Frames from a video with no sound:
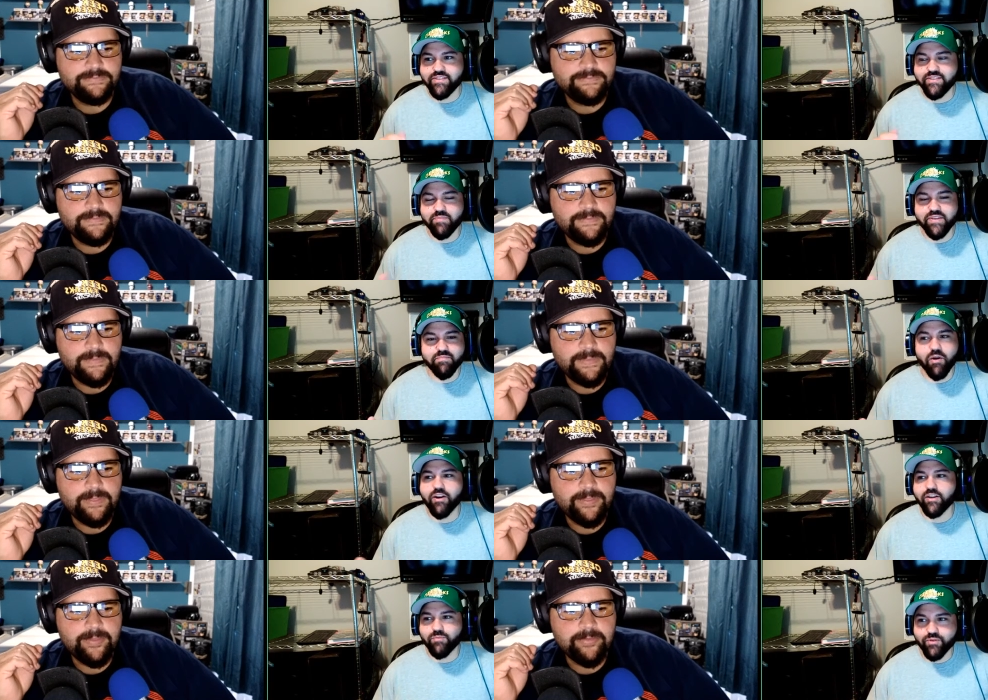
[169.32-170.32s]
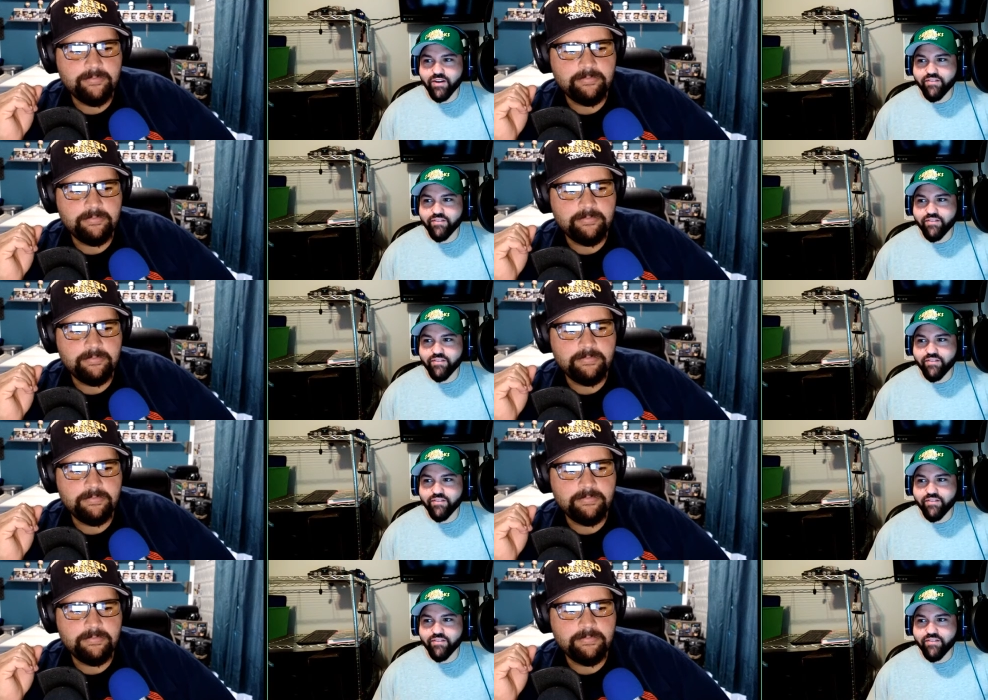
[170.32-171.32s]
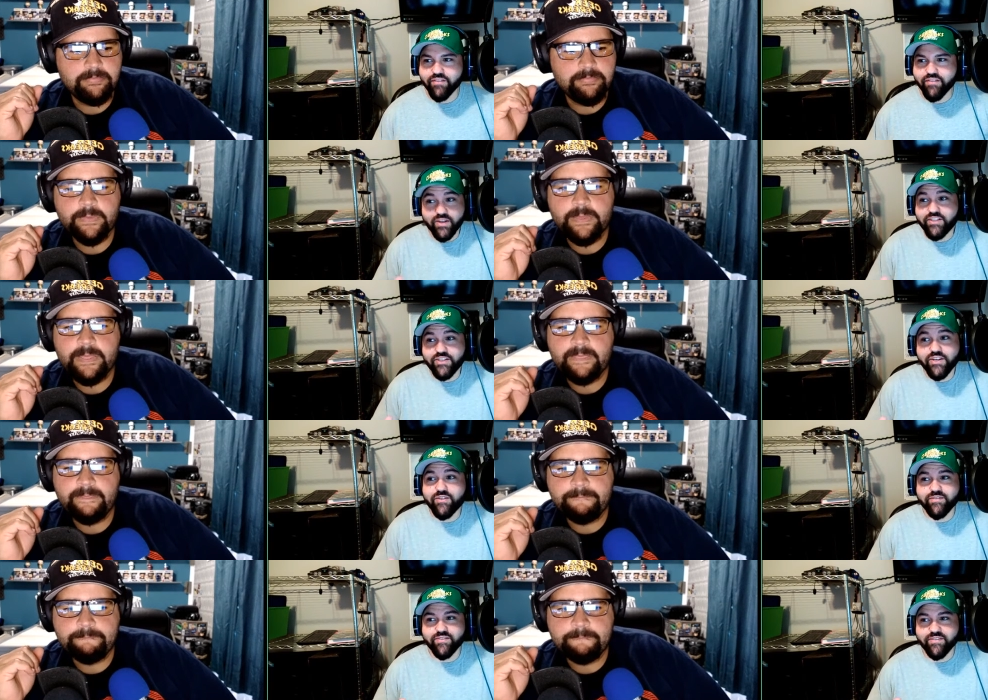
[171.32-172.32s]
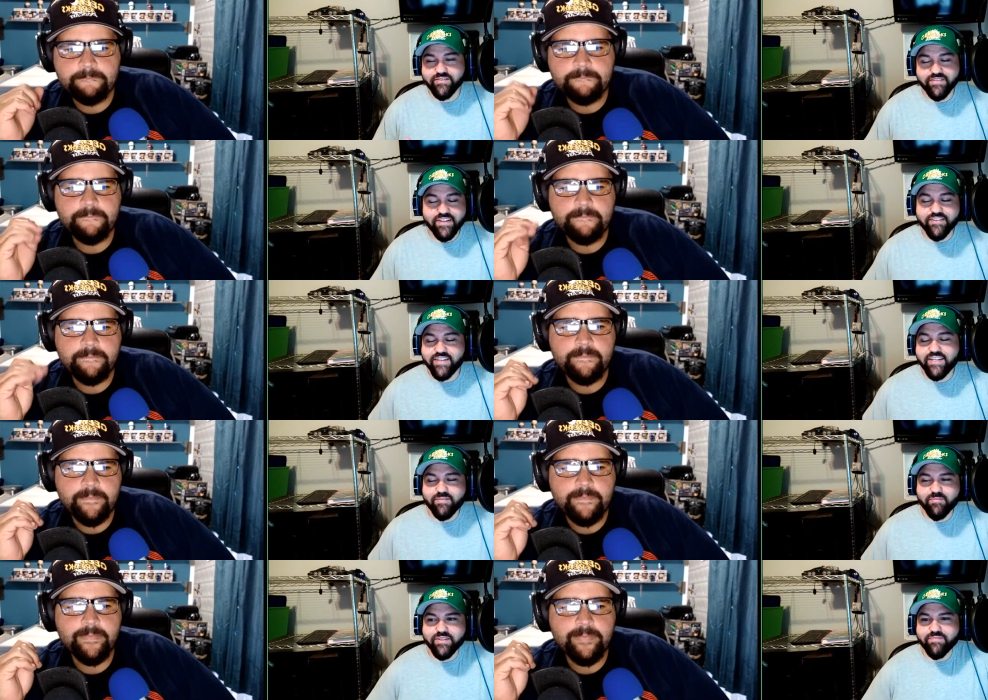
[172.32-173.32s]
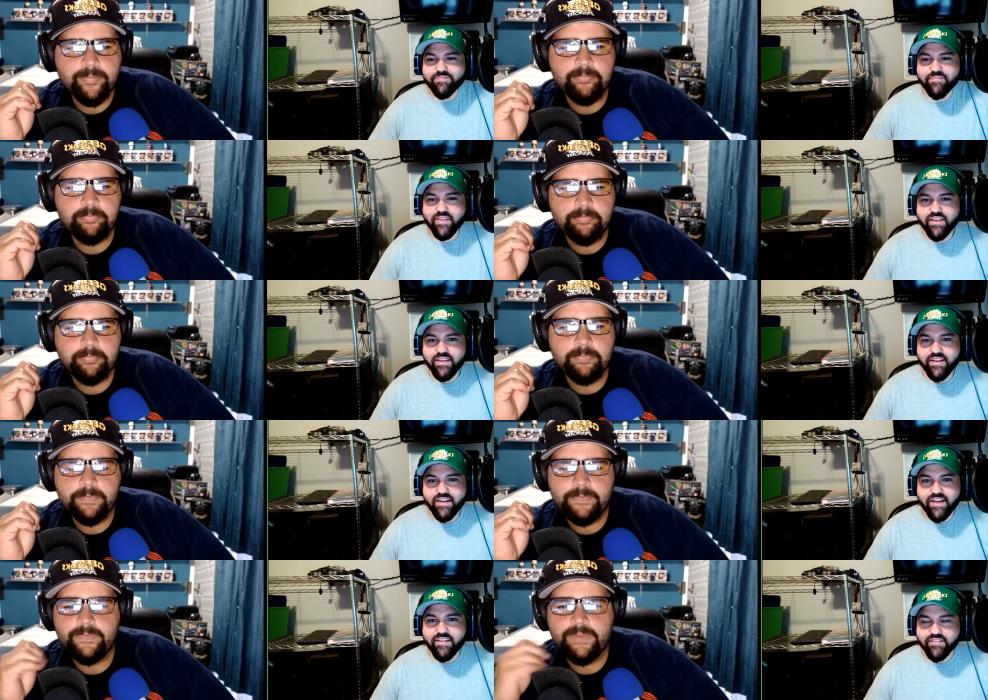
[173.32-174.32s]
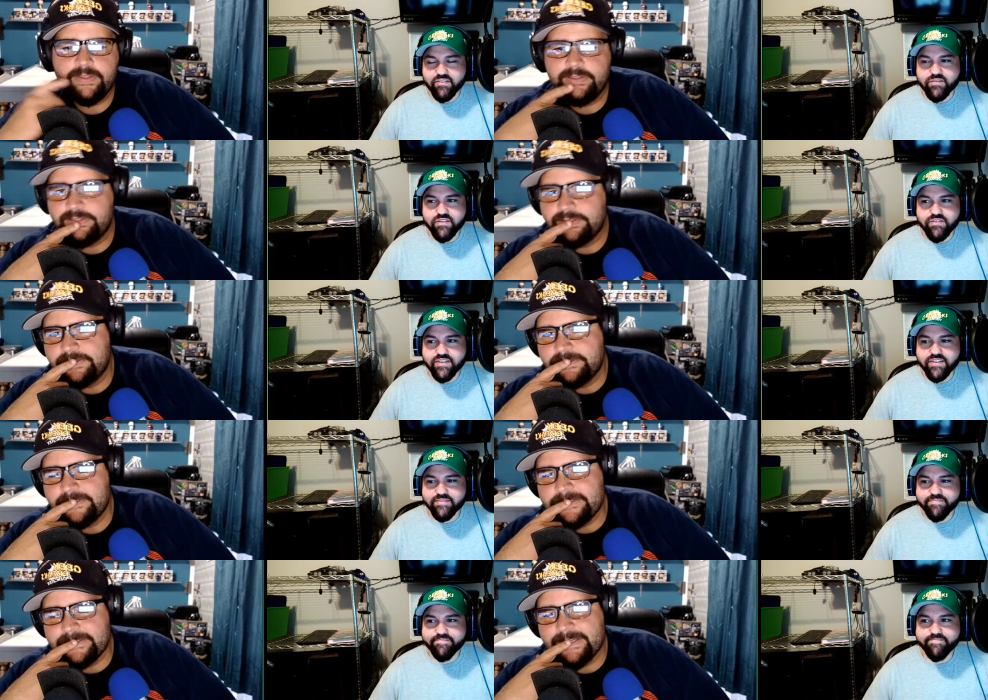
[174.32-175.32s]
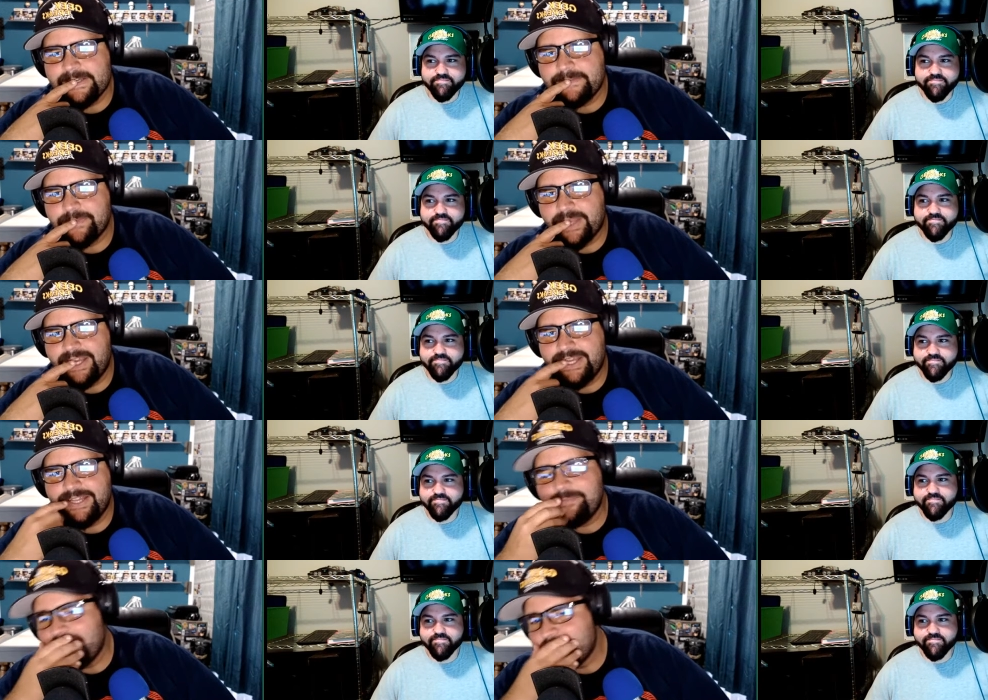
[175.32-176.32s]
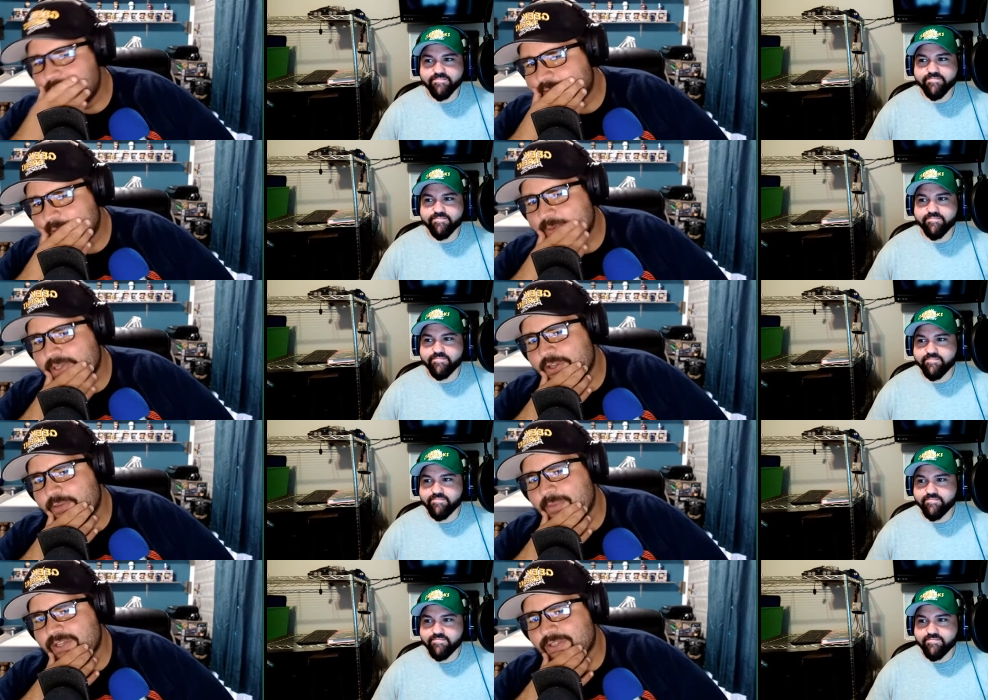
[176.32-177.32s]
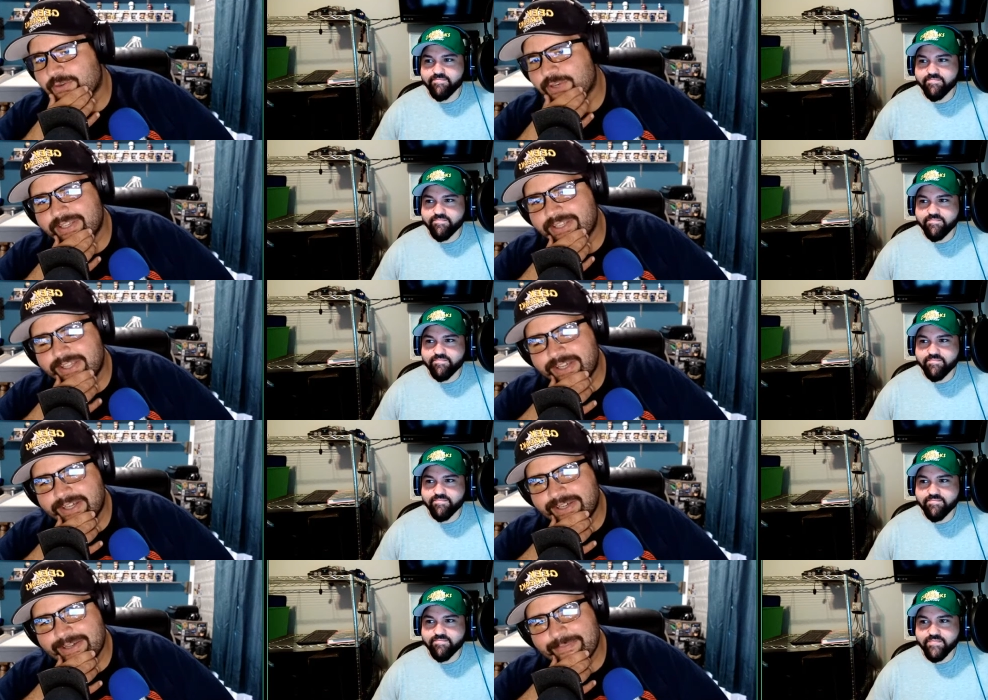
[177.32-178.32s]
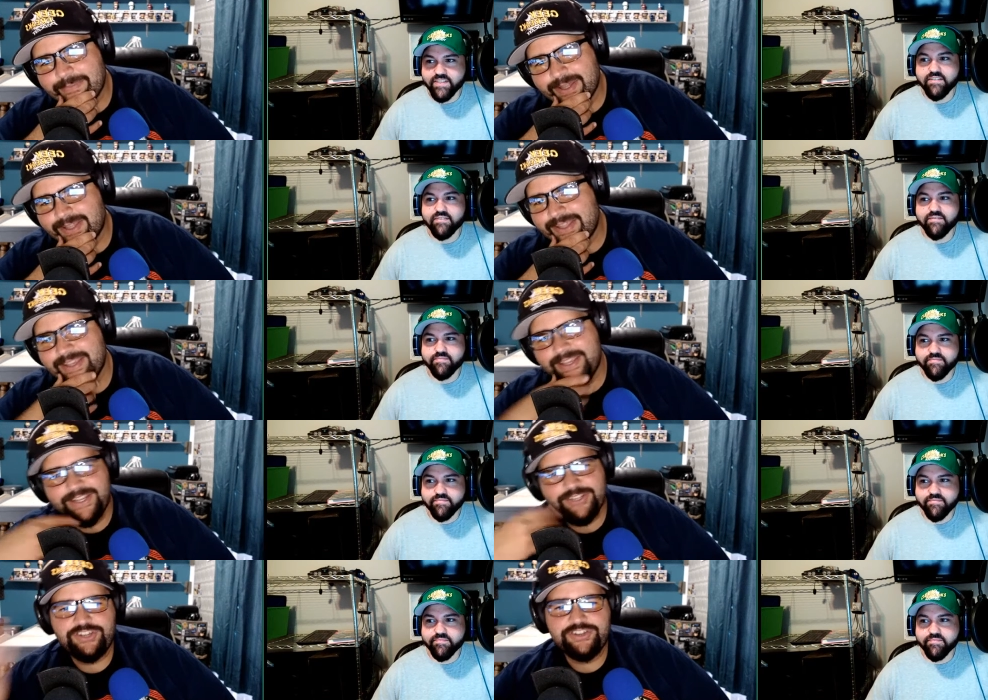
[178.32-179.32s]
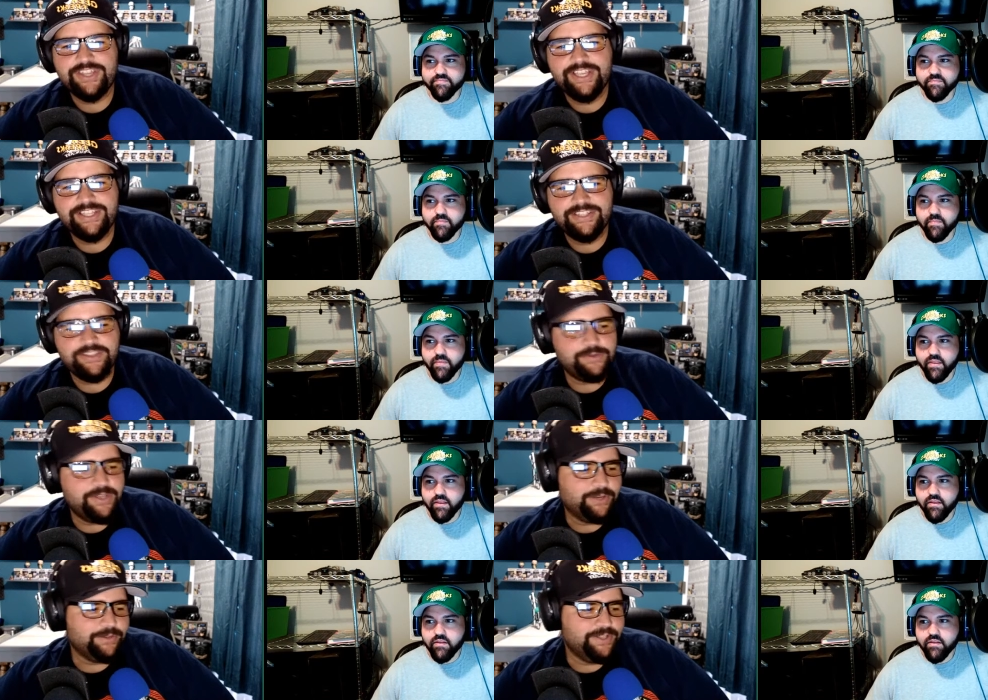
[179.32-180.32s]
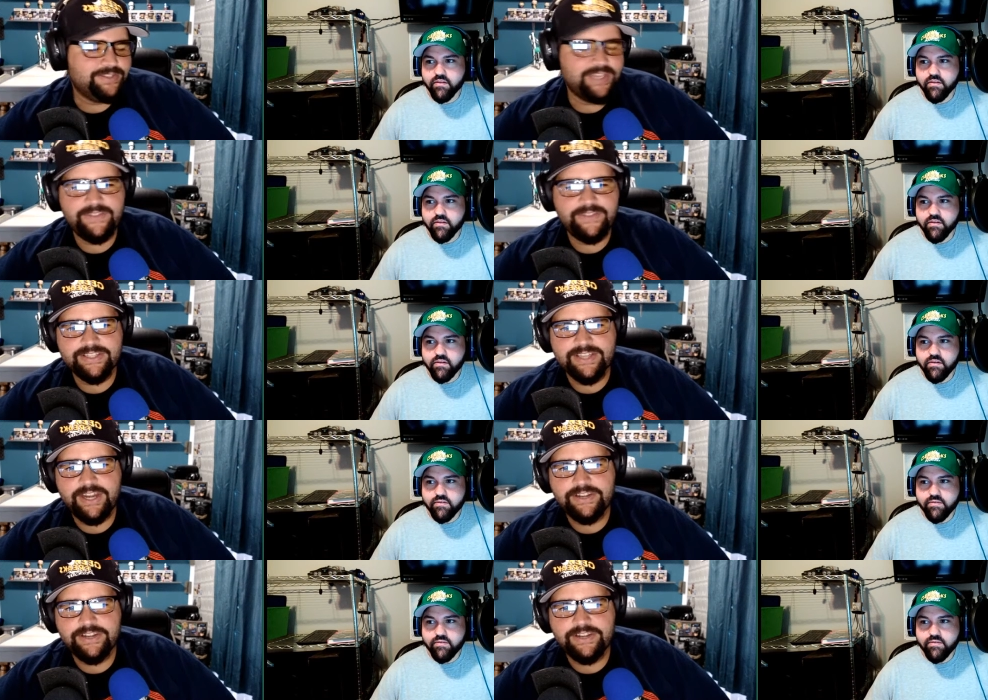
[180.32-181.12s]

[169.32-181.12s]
Speaker 1: be marketable. I feel, and it's, it's great show and, and entertaining, but I have to go with Star Trek.
Speaker 2: Yeah, uh, my vote's probably gonna go Mandalorian. Uh, yeah. But Stranger Things season three, I think, really saved the entire